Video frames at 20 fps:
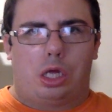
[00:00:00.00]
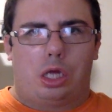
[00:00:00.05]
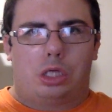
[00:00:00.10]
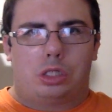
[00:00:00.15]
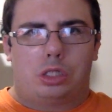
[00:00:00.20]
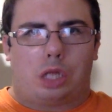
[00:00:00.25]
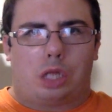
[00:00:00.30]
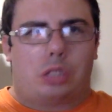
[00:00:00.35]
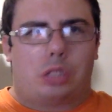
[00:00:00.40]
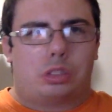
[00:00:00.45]

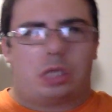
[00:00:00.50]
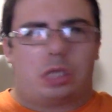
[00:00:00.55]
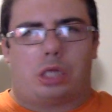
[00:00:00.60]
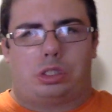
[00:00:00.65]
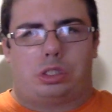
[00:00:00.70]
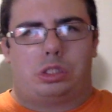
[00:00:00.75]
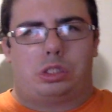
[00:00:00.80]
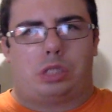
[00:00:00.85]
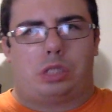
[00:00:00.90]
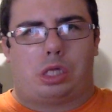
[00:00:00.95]
That's not
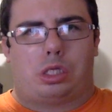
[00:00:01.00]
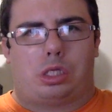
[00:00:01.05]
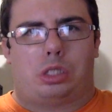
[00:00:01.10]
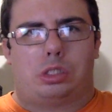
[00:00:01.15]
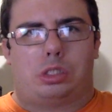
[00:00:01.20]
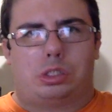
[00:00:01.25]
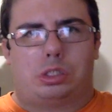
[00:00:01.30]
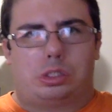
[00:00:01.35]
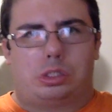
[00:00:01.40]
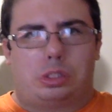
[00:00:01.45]
to say
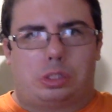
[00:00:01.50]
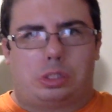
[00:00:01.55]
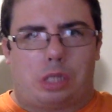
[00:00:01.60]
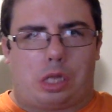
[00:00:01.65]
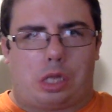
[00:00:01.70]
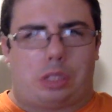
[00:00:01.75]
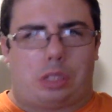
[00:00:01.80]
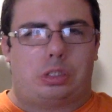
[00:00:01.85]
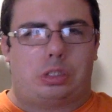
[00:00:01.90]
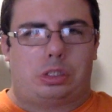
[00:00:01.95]
that
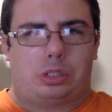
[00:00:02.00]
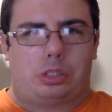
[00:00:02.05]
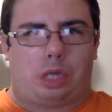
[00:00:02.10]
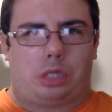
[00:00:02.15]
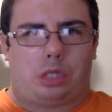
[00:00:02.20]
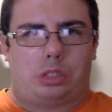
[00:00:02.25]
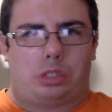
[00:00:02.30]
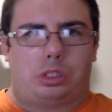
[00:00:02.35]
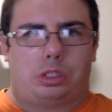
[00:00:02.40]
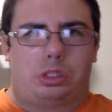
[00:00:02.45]
creative
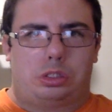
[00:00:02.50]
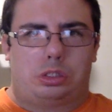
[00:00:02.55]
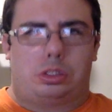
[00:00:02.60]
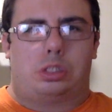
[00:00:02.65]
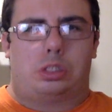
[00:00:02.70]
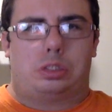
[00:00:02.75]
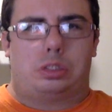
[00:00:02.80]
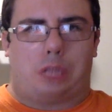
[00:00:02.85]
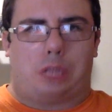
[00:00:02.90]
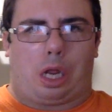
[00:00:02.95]
professionals
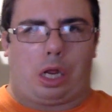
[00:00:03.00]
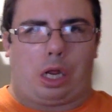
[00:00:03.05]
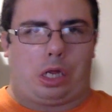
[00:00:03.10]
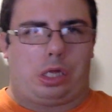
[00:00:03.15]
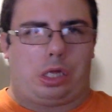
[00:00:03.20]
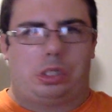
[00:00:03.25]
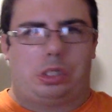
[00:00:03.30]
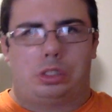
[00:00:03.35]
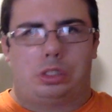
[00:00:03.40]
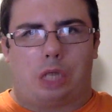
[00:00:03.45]
won't buy it
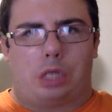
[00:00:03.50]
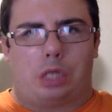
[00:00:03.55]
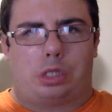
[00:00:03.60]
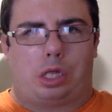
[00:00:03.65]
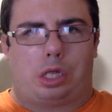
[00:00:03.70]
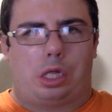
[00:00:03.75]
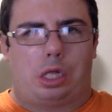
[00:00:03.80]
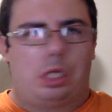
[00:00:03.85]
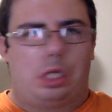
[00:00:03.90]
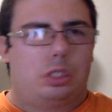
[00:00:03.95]
and love
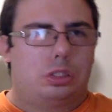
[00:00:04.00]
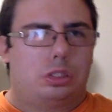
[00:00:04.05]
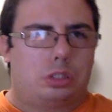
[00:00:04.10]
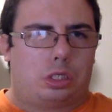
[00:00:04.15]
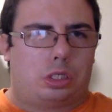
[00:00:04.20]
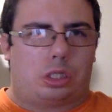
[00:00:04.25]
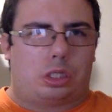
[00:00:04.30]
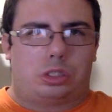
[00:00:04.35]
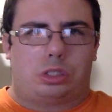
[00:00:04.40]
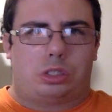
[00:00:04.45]
it.
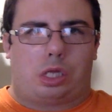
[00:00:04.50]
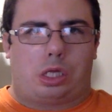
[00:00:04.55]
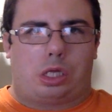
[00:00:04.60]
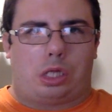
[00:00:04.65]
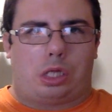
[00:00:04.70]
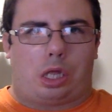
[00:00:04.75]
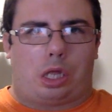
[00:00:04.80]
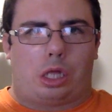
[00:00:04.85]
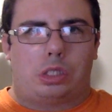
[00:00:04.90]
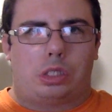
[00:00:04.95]
They're saying
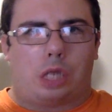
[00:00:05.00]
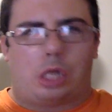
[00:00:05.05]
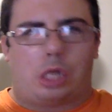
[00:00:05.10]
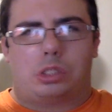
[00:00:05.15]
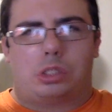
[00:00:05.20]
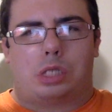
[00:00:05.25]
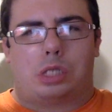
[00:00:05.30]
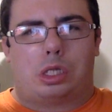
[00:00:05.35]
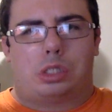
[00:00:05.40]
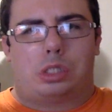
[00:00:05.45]
that a lot of
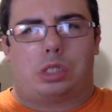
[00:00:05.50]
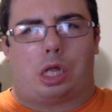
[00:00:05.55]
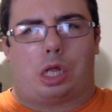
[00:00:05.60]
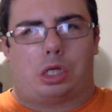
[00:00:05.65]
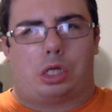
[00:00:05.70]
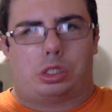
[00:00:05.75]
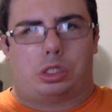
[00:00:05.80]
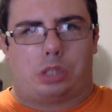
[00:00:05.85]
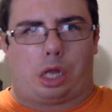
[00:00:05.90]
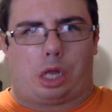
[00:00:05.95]
people that
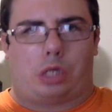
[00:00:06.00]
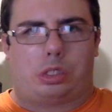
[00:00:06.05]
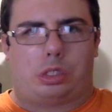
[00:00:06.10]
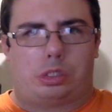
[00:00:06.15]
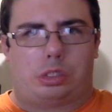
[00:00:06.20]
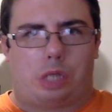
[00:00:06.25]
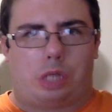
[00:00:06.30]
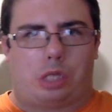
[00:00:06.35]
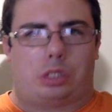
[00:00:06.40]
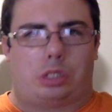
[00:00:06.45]
are not
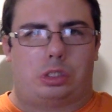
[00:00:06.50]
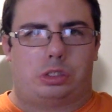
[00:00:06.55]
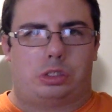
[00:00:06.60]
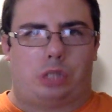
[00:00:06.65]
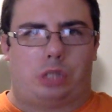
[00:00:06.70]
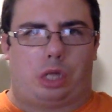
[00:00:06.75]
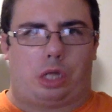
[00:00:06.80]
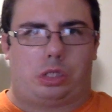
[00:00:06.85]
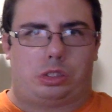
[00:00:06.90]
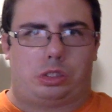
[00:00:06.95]
creative
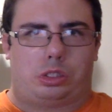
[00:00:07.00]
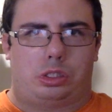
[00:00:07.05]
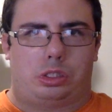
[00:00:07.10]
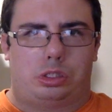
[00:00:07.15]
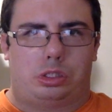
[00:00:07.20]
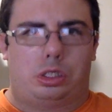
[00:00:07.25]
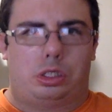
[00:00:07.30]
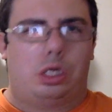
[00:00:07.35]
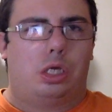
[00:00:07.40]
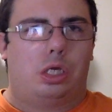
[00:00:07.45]

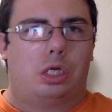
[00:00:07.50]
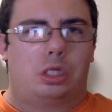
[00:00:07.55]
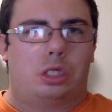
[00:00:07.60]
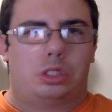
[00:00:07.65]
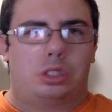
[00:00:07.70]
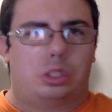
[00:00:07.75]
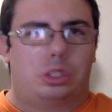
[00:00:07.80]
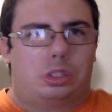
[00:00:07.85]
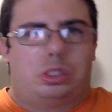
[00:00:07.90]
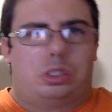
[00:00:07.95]
professionals
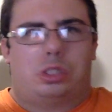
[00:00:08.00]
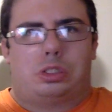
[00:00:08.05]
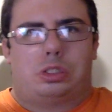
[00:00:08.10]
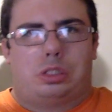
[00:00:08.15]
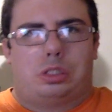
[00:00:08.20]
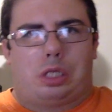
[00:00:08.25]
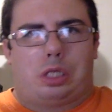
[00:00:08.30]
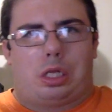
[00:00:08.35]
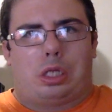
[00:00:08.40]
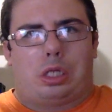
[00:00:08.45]
will just
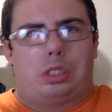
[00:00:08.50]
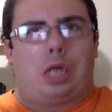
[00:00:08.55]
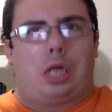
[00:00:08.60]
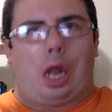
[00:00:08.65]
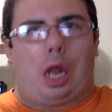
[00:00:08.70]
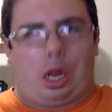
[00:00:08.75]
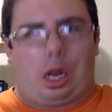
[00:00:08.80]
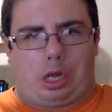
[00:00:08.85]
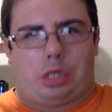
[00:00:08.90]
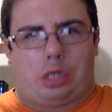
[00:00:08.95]

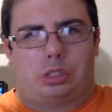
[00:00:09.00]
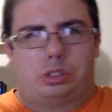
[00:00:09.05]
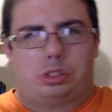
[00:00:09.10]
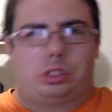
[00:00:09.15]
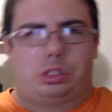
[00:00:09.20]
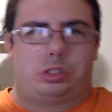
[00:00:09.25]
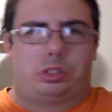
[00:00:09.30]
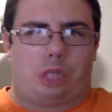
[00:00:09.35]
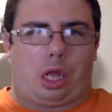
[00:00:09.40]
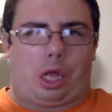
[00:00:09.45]
buy it
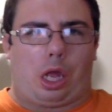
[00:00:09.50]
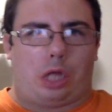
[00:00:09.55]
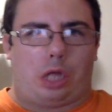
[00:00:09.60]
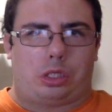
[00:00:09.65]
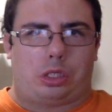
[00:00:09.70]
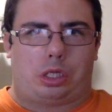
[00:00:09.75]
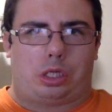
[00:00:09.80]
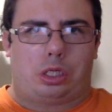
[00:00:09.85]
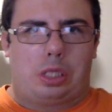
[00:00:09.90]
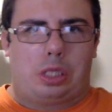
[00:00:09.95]
just to have it.
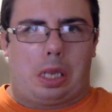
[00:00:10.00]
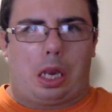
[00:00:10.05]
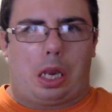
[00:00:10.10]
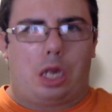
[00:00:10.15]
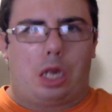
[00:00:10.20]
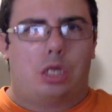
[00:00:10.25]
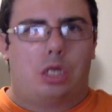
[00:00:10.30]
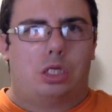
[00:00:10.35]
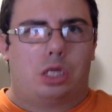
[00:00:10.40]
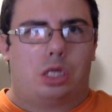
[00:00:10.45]

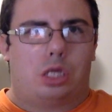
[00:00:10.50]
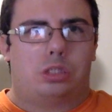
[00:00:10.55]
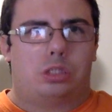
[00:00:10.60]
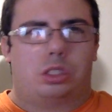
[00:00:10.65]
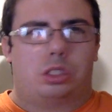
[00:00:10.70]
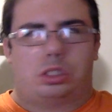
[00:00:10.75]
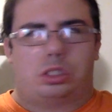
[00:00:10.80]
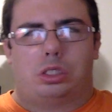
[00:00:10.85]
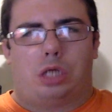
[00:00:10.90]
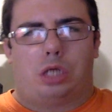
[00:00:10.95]
And
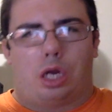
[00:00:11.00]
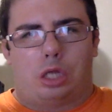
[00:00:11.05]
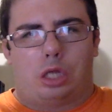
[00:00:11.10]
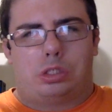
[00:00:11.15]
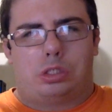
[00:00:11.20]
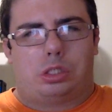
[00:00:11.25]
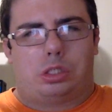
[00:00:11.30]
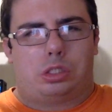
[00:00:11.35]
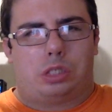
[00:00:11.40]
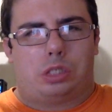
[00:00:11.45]
what they'll
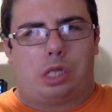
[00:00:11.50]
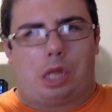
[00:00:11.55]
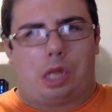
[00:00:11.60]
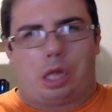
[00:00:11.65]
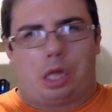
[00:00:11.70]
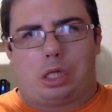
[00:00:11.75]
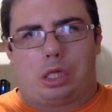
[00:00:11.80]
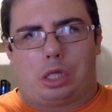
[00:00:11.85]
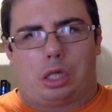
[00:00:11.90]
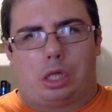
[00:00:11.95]
ultimately
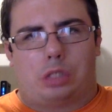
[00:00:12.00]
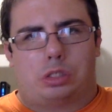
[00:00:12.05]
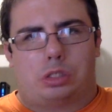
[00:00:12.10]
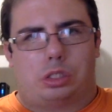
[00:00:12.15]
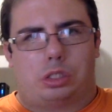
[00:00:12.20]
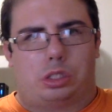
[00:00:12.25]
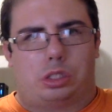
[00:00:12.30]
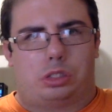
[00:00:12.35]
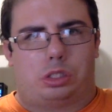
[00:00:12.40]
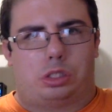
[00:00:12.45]
end up with
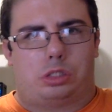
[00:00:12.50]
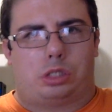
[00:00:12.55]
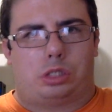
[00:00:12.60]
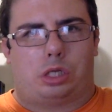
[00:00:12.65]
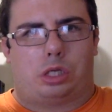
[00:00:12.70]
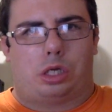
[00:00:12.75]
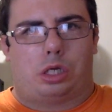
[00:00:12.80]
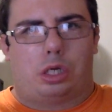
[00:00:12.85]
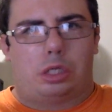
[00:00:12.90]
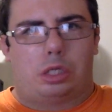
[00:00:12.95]
is just an
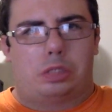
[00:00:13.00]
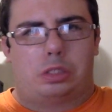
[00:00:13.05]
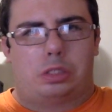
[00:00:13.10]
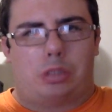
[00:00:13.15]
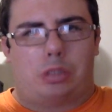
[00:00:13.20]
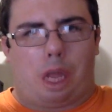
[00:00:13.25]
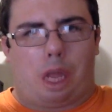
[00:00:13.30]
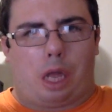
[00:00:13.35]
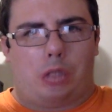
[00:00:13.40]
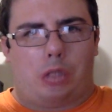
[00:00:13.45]

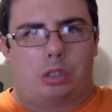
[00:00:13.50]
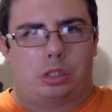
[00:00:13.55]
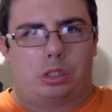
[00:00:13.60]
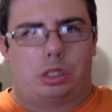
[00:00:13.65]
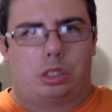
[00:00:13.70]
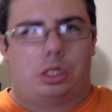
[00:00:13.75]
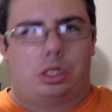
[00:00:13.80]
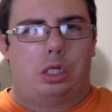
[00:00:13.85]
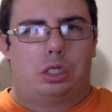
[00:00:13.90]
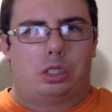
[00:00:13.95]
overpowered,
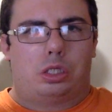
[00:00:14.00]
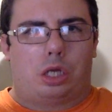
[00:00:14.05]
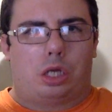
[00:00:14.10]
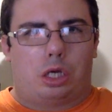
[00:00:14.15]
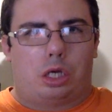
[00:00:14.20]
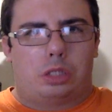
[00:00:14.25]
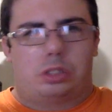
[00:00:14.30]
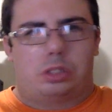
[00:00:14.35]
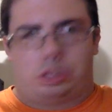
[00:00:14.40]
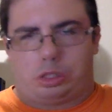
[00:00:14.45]

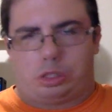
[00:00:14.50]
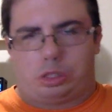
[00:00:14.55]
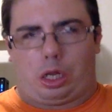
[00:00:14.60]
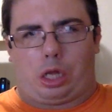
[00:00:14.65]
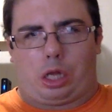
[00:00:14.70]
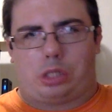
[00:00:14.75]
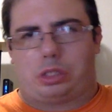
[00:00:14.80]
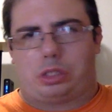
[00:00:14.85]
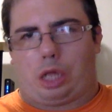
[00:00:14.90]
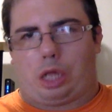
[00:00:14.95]

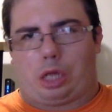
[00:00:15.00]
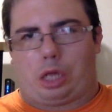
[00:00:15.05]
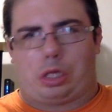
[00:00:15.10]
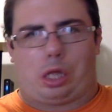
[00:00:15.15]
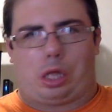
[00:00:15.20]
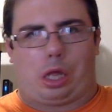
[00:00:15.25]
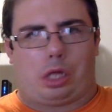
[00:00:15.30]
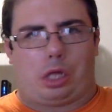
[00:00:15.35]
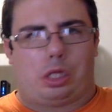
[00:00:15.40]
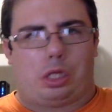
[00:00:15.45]
oversized
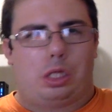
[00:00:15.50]
iPad.